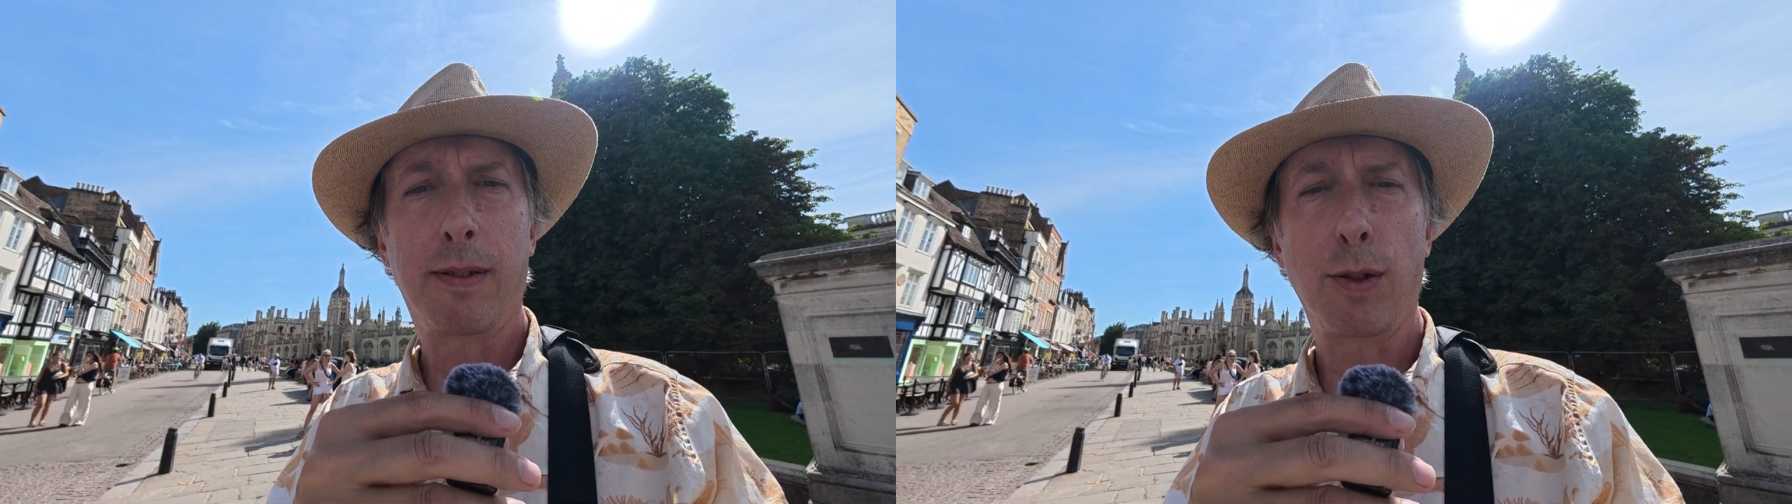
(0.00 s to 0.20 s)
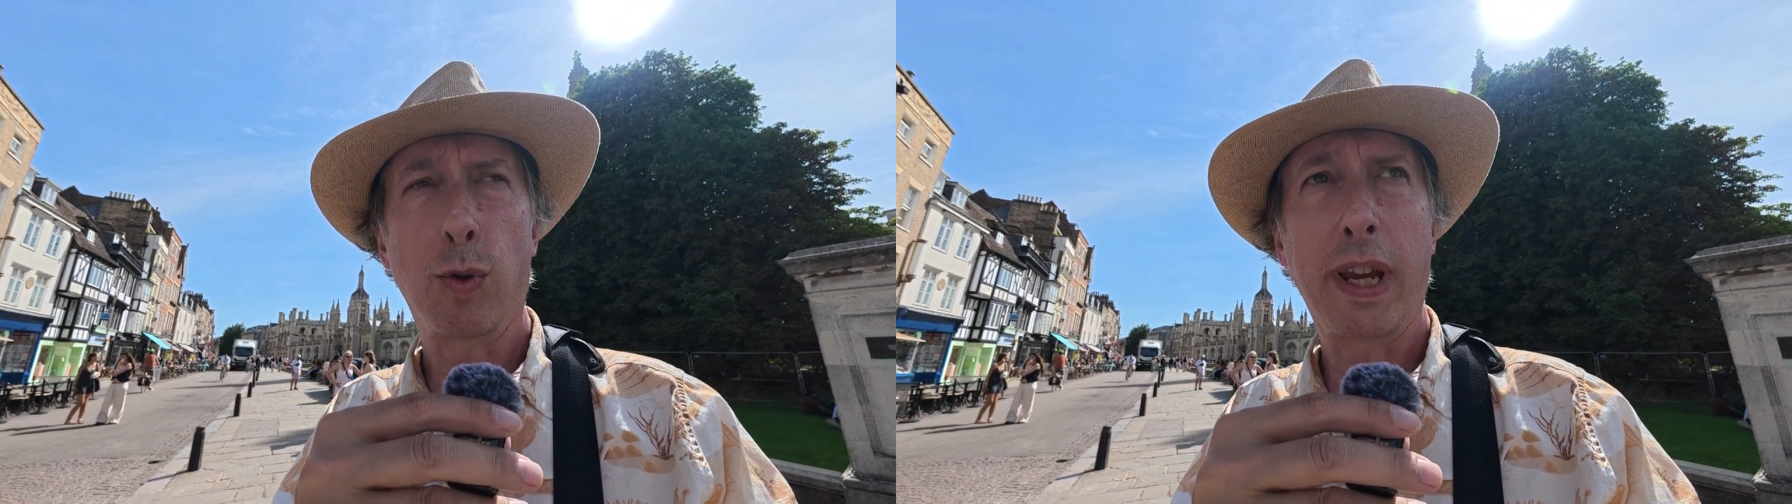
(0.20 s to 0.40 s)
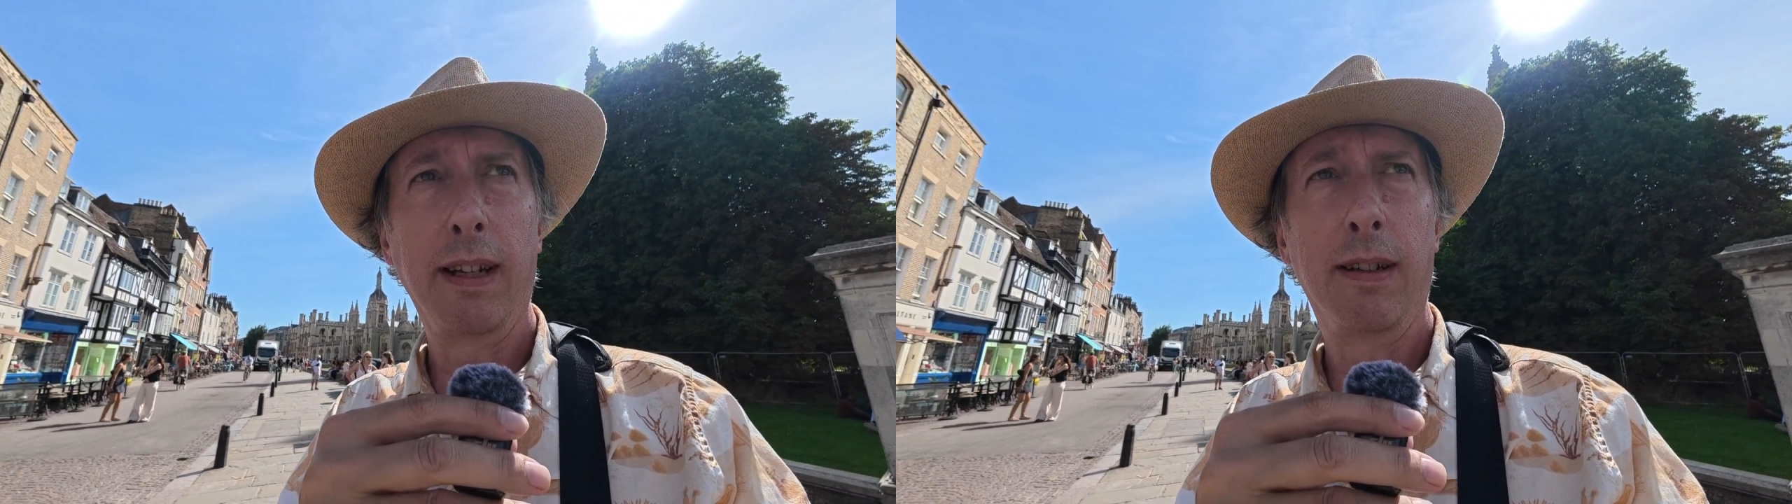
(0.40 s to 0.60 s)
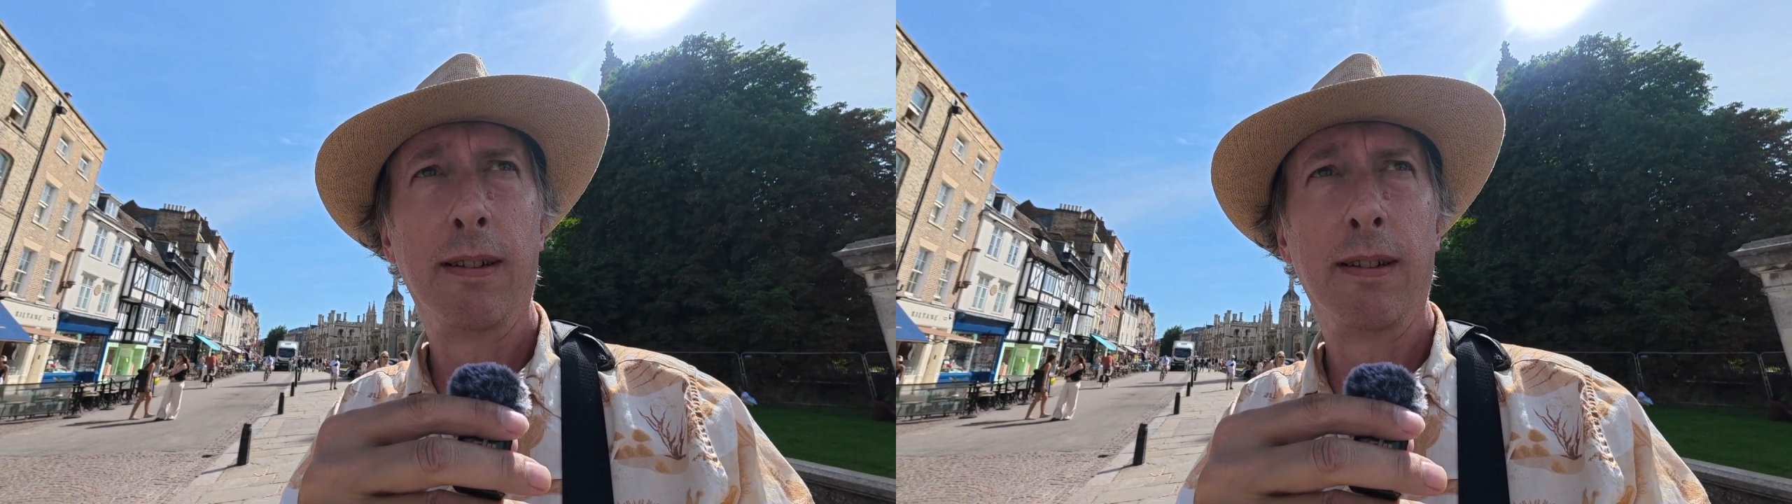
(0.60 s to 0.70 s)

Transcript: talking.